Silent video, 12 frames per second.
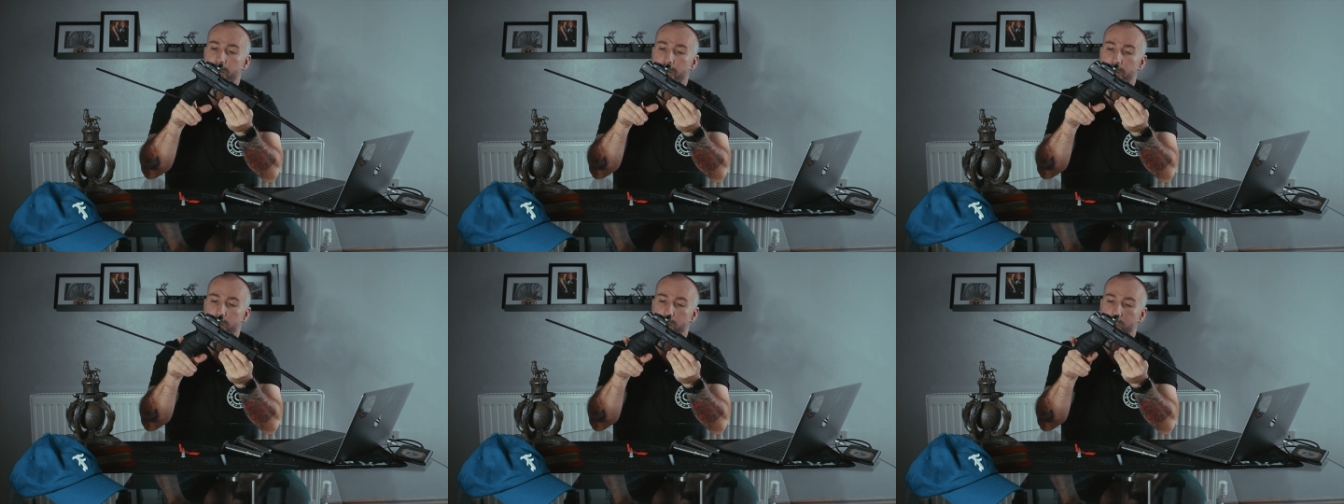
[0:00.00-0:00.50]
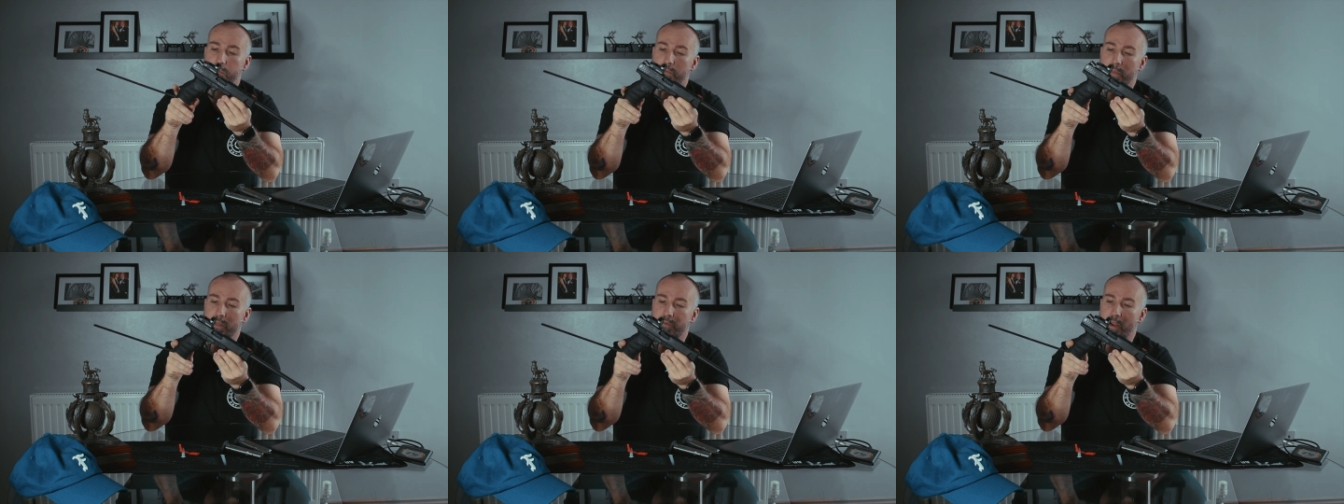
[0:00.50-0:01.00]

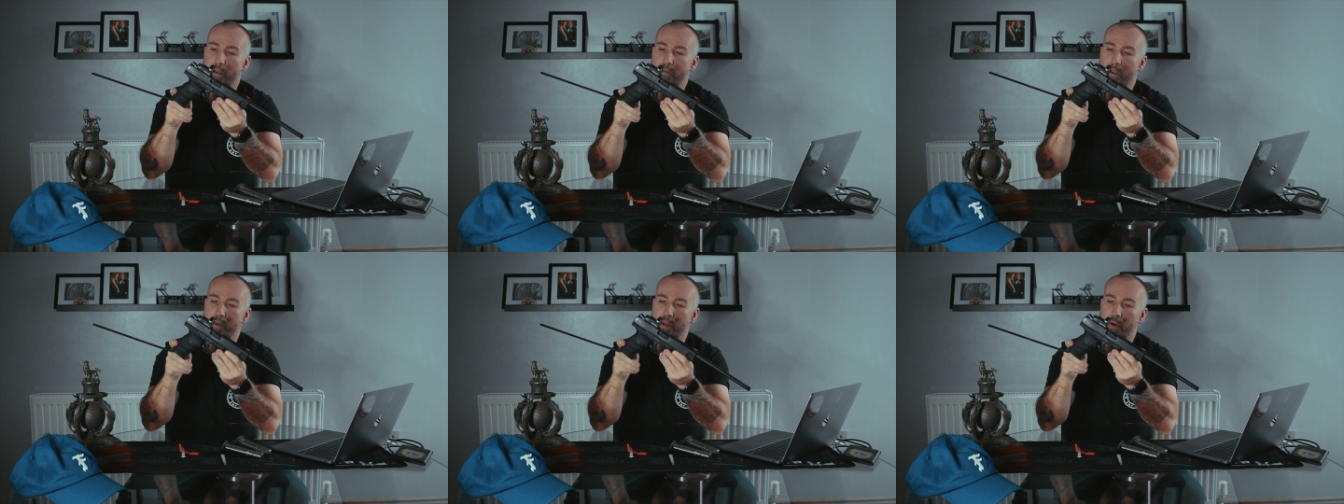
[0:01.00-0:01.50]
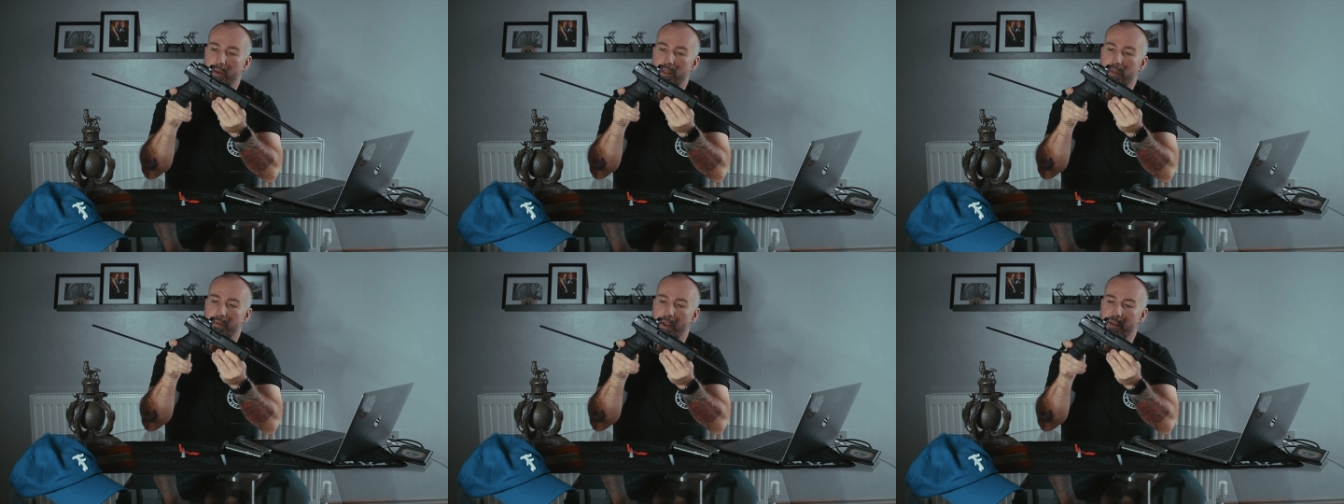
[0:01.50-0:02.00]
It's very, very
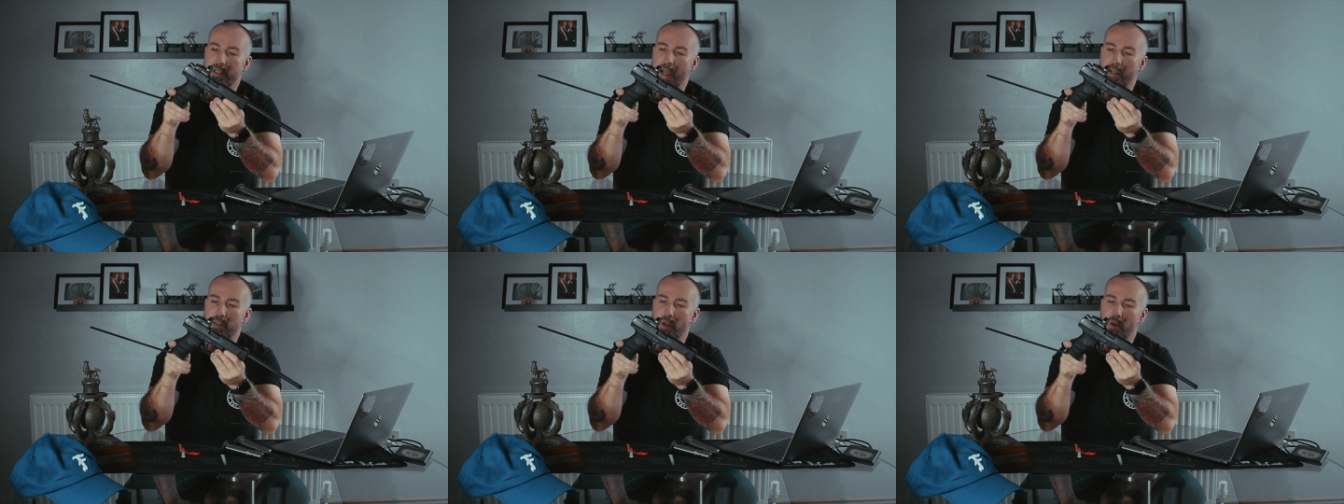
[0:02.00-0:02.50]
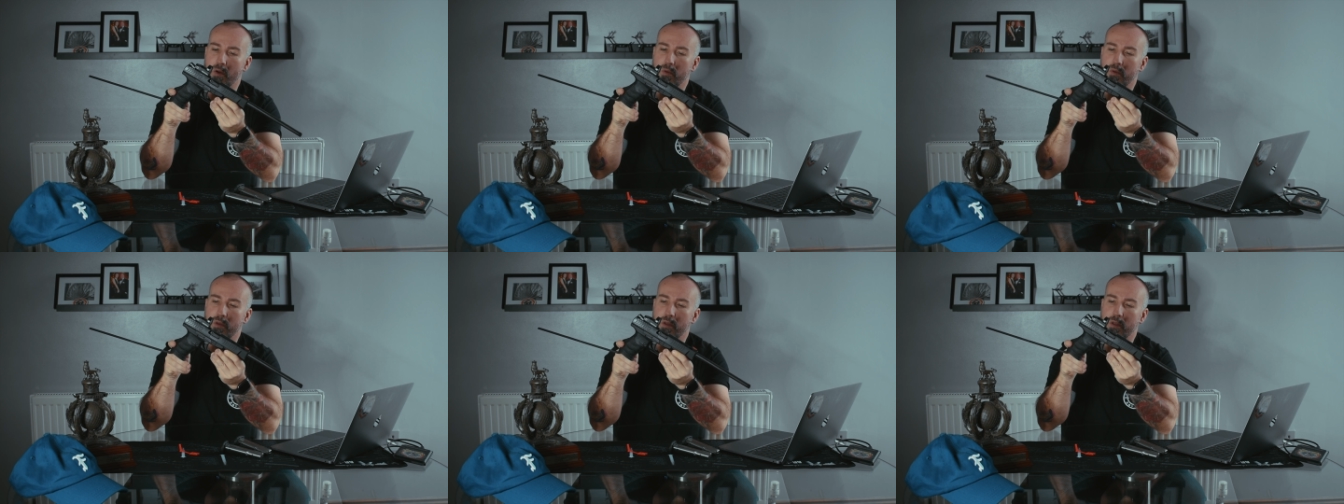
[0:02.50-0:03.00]
nice, very
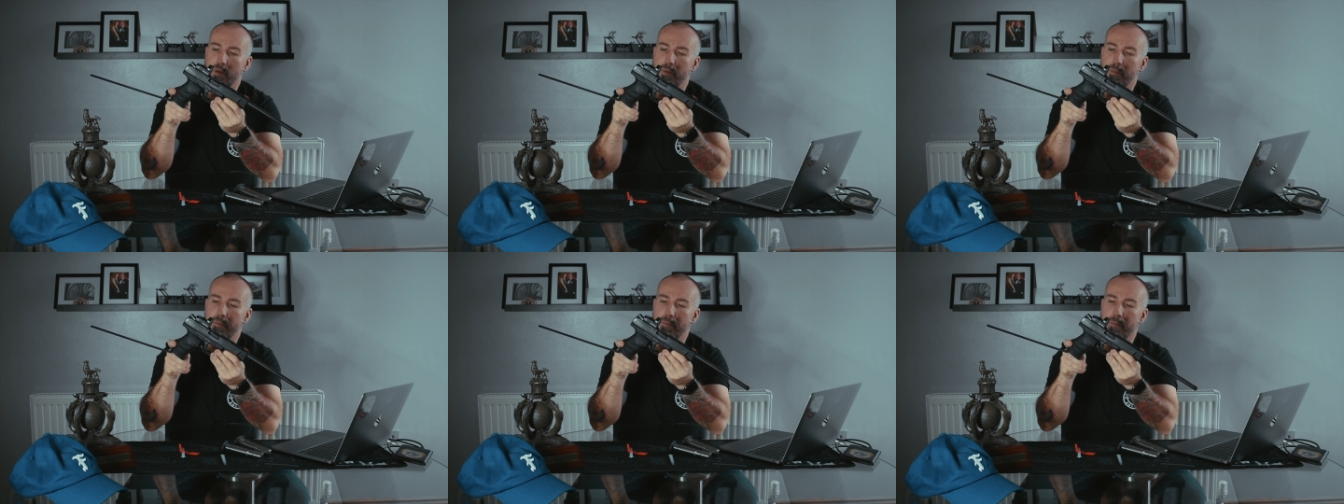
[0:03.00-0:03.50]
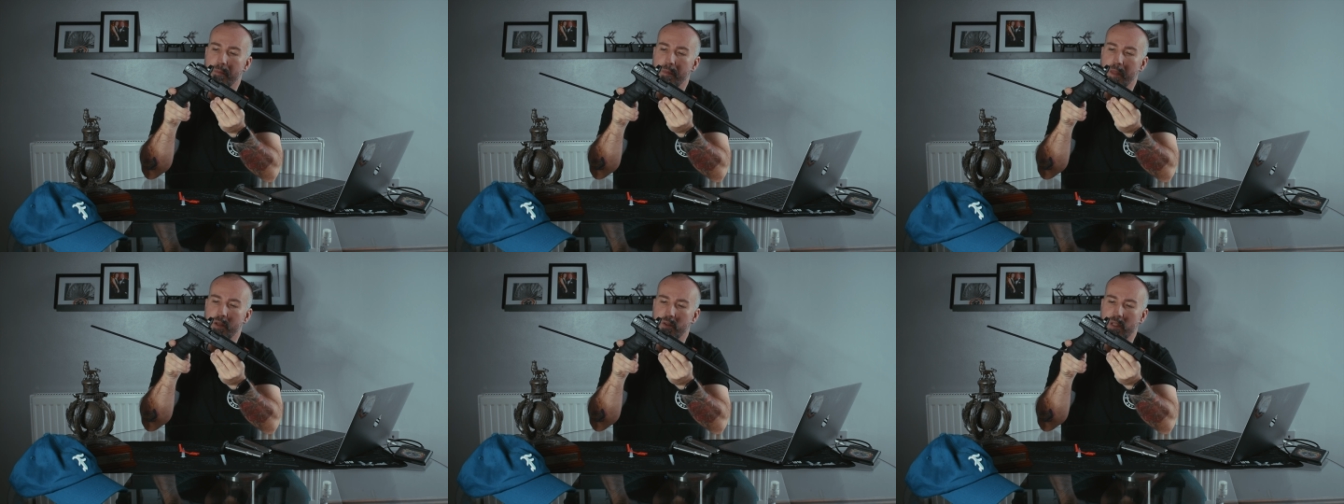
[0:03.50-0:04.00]
tactile, and
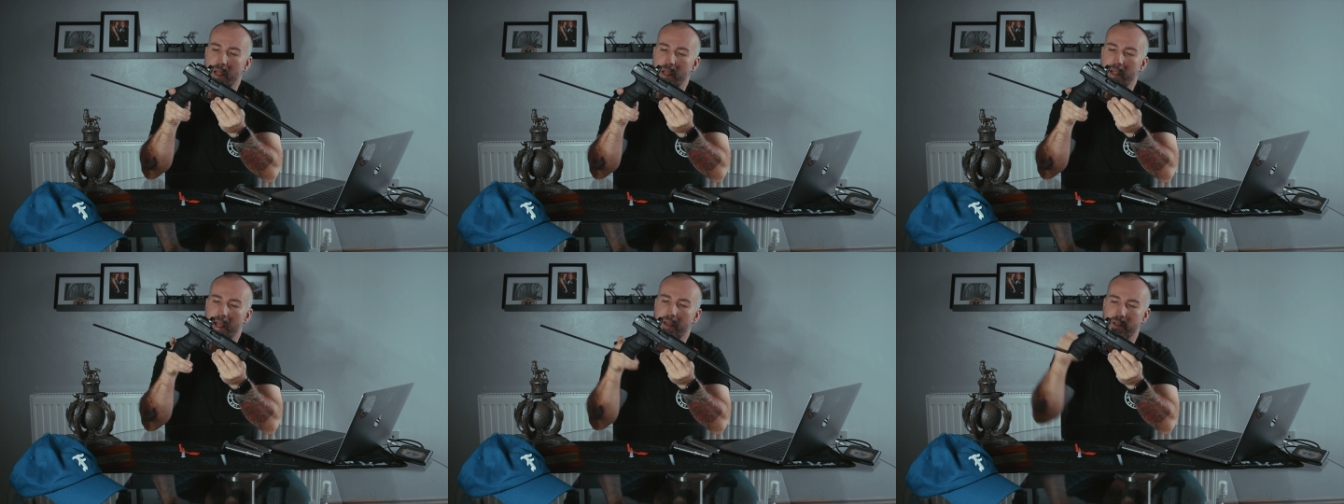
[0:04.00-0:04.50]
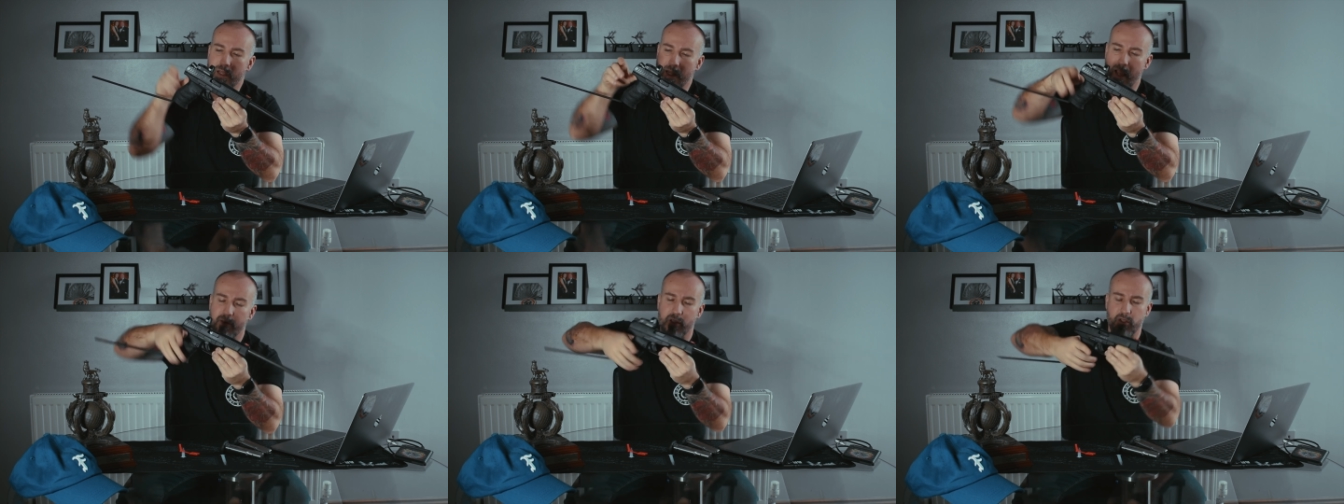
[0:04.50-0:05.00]
just
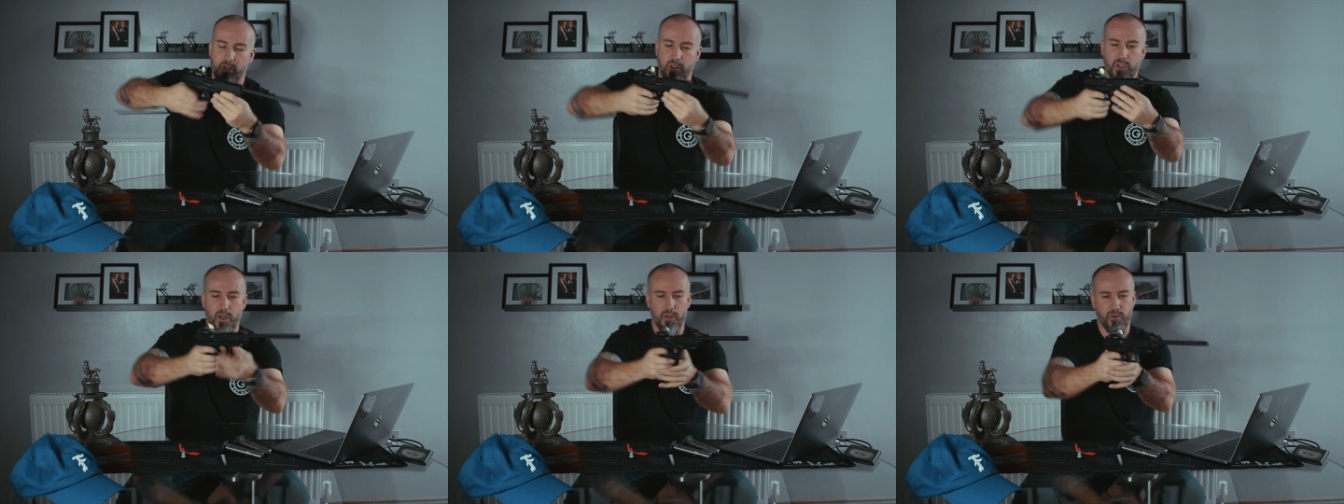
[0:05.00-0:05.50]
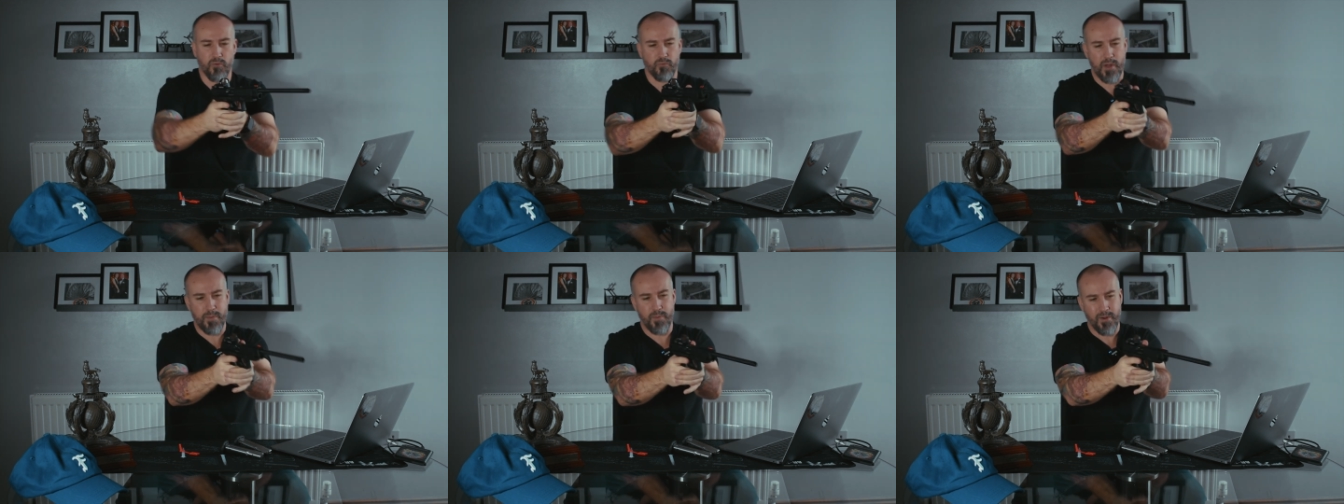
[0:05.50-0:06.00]
allows you to just kind of
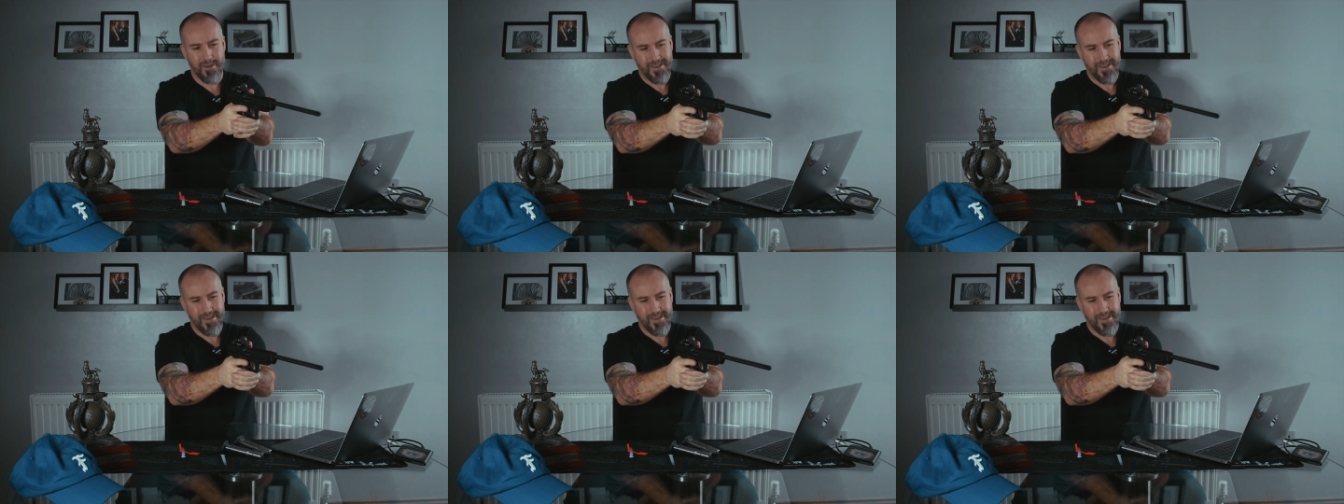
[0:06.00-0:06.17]
grip